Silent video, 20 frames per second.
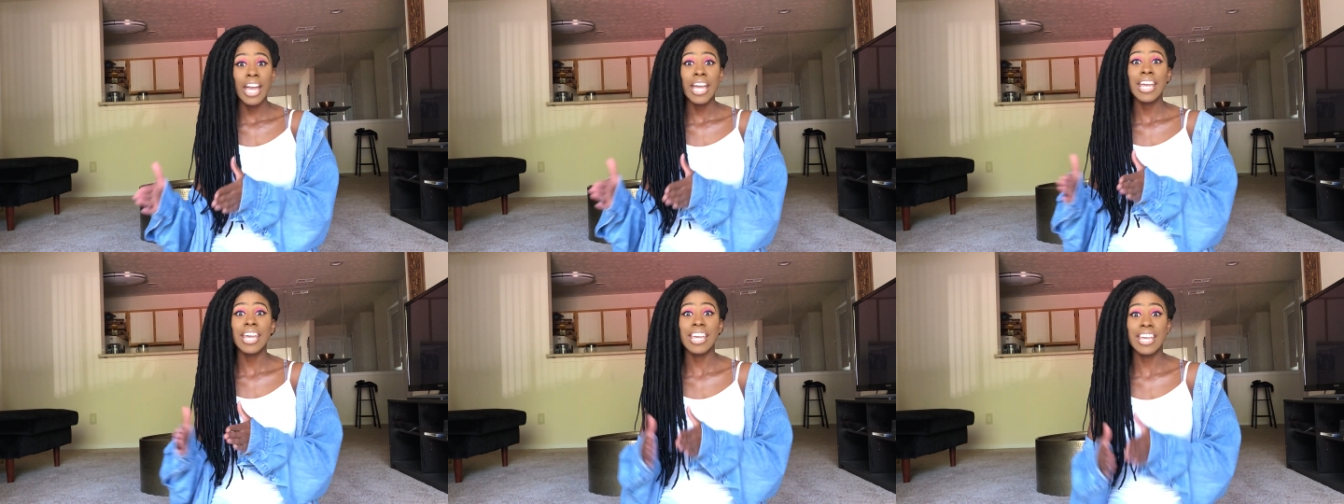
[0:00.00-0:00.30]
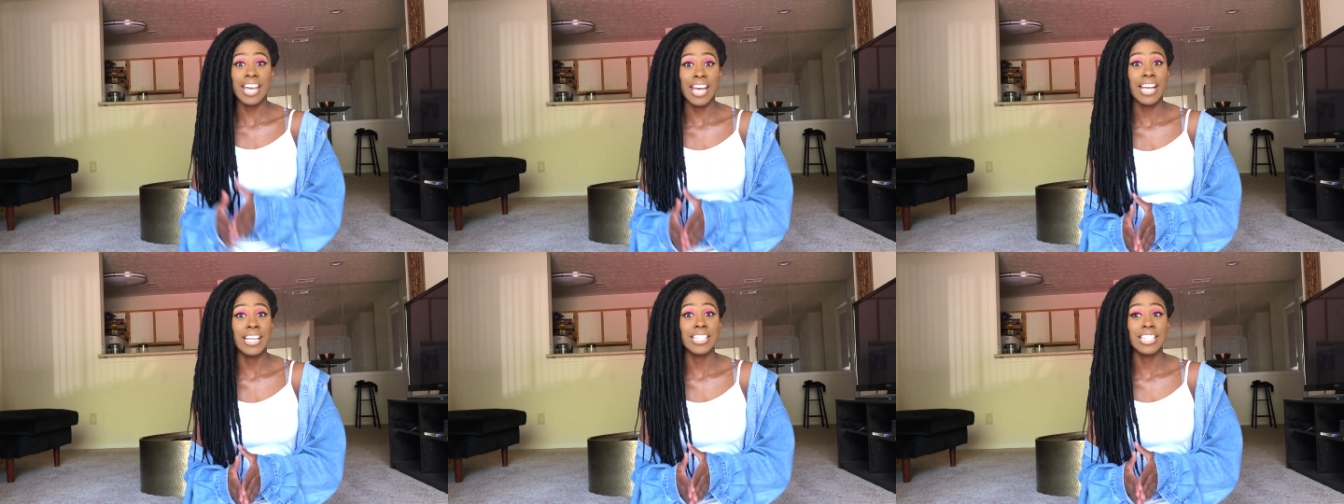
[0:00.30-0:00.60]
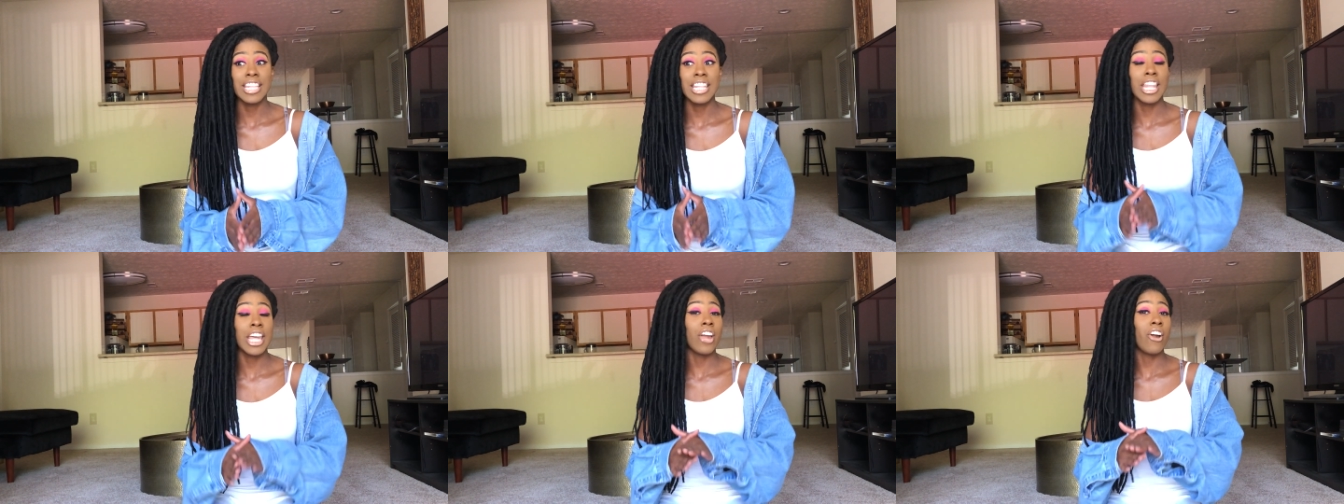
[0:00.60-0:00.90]
Yes,
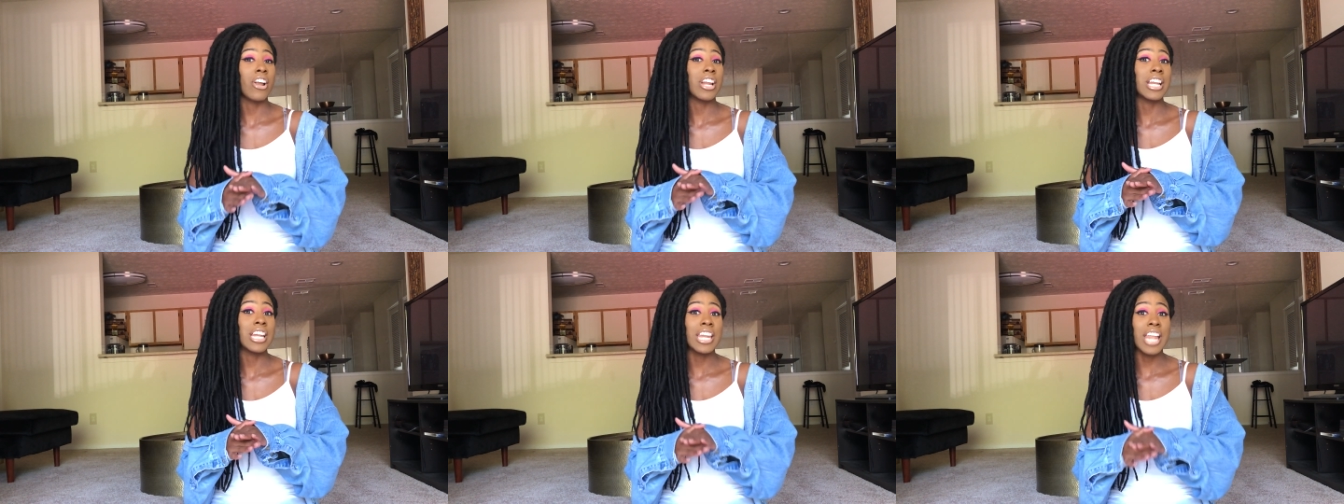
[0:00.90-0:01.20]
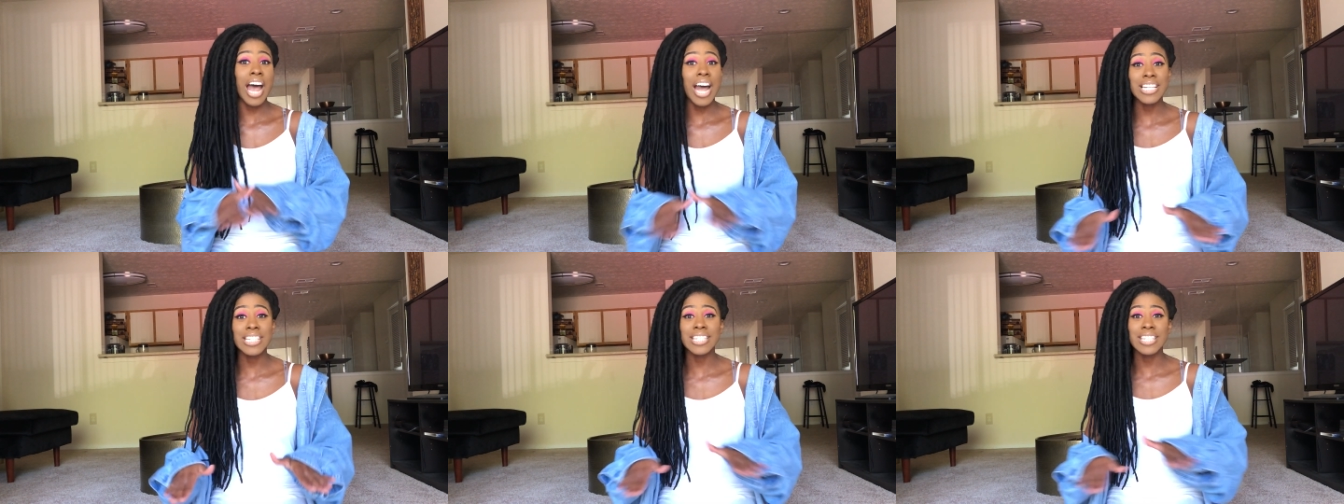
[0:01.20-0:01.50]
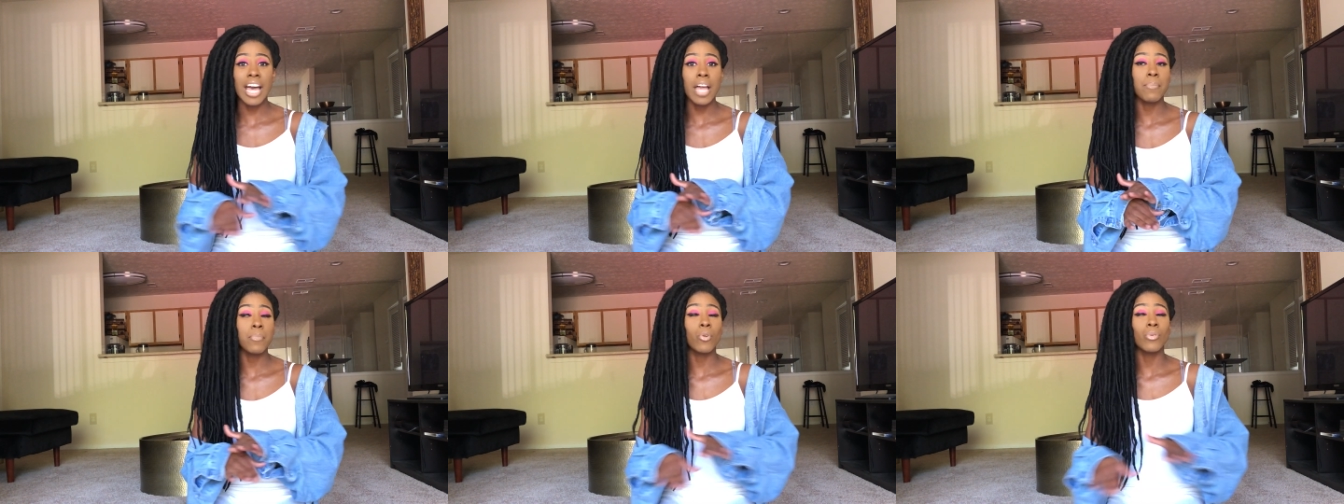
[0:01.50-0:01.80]
they are not
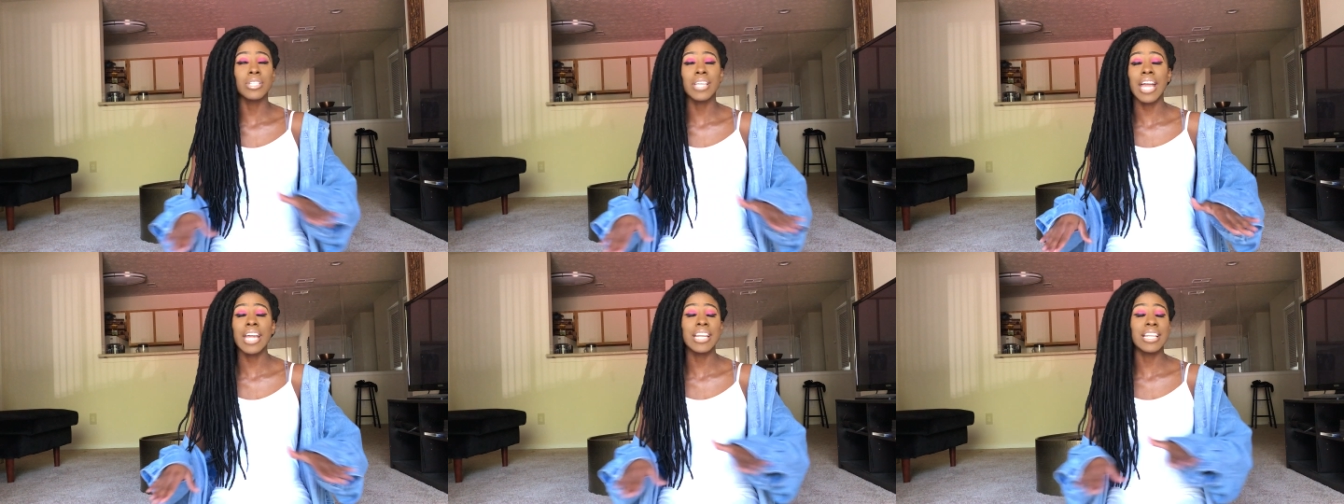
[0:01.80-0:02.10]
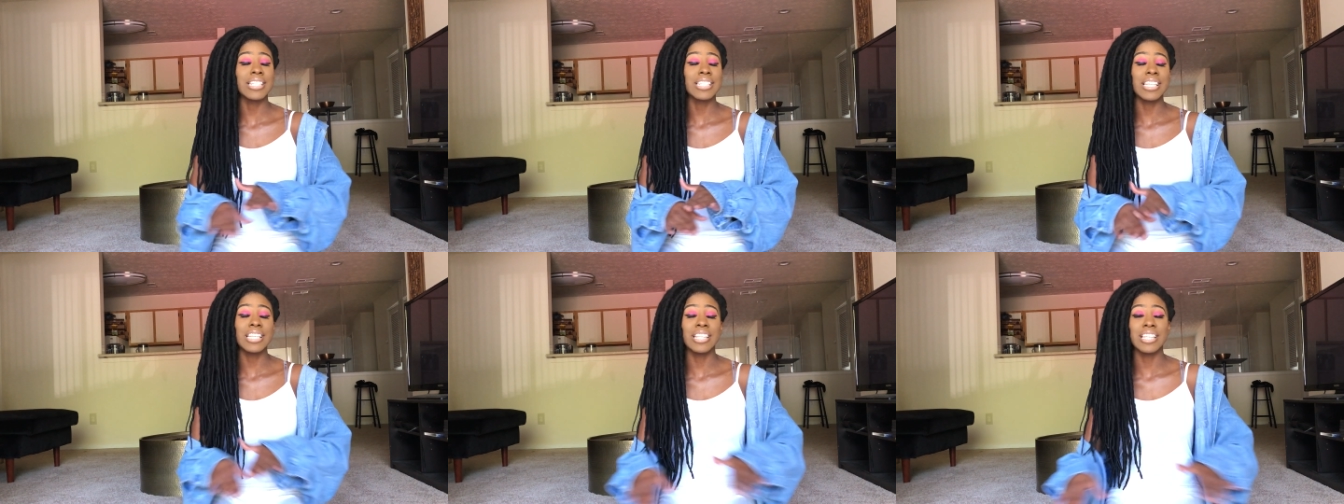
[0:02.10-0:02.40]
simultaneously